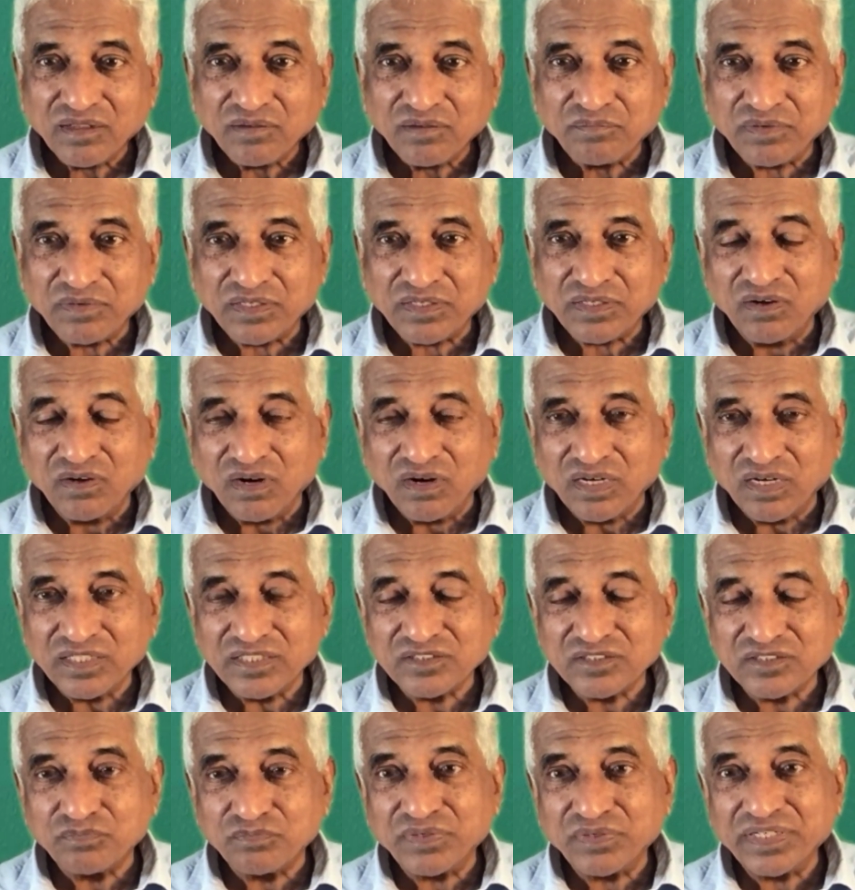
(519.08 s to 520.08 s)
But God
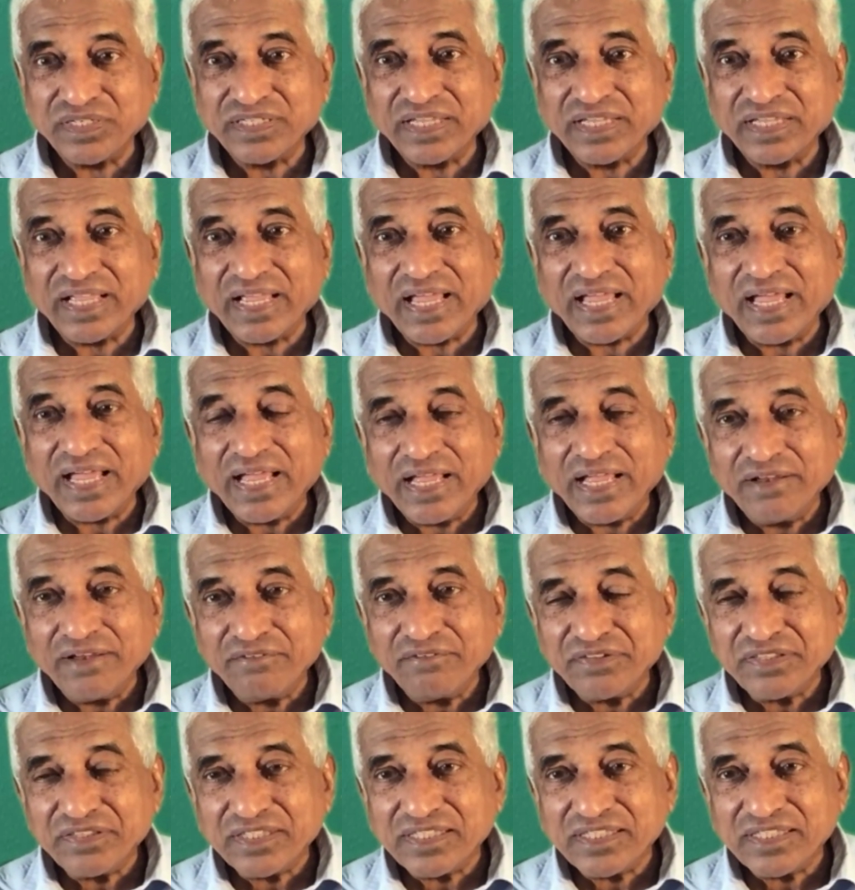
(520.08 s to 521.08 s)
is bringing
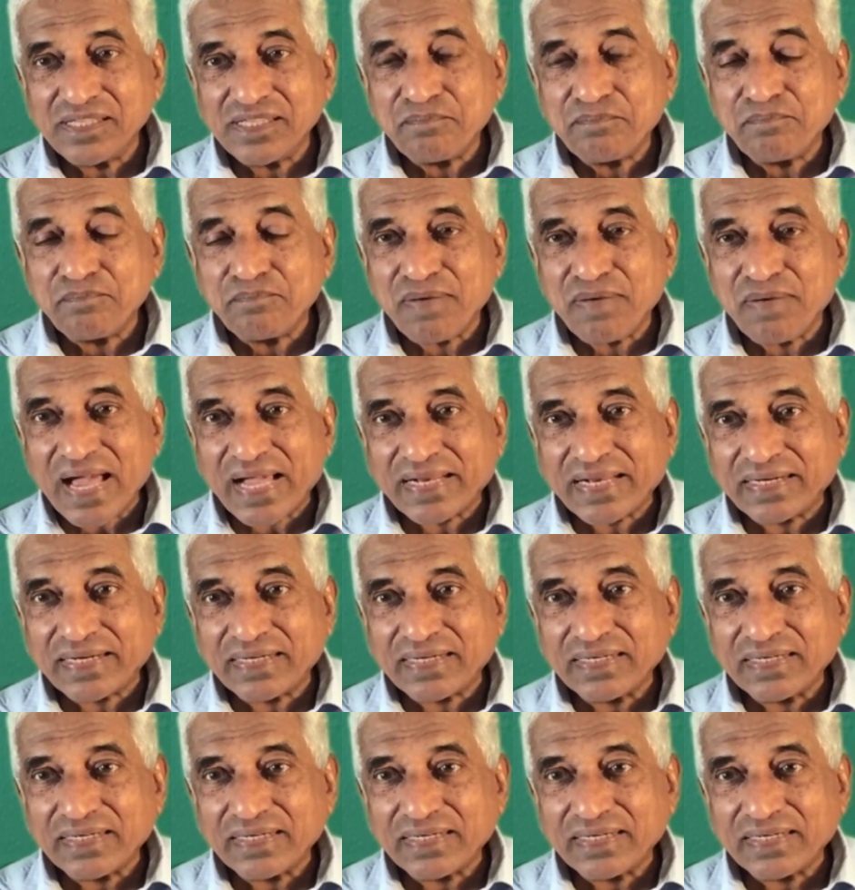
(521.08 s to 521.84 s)
everything back